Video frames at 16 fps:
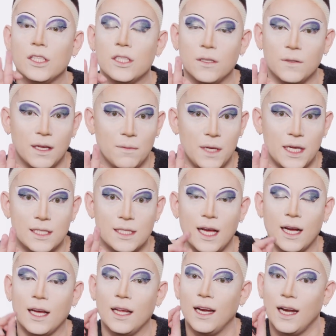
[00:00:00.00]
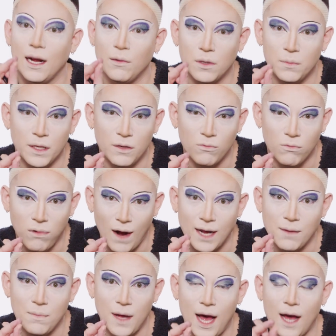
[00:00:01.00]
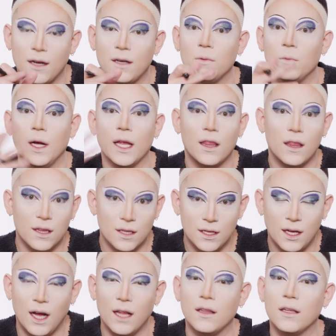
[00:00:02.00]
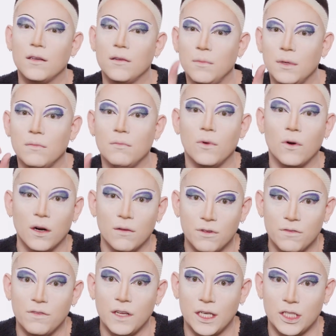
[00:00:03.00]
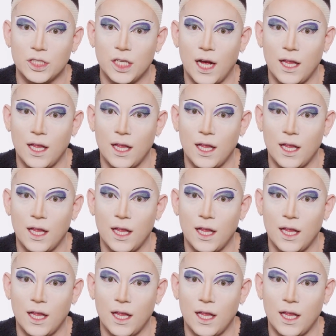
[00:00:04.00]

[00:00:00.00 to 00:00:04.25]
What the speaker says: so give me a second and I will be right back with a little bit more of a finished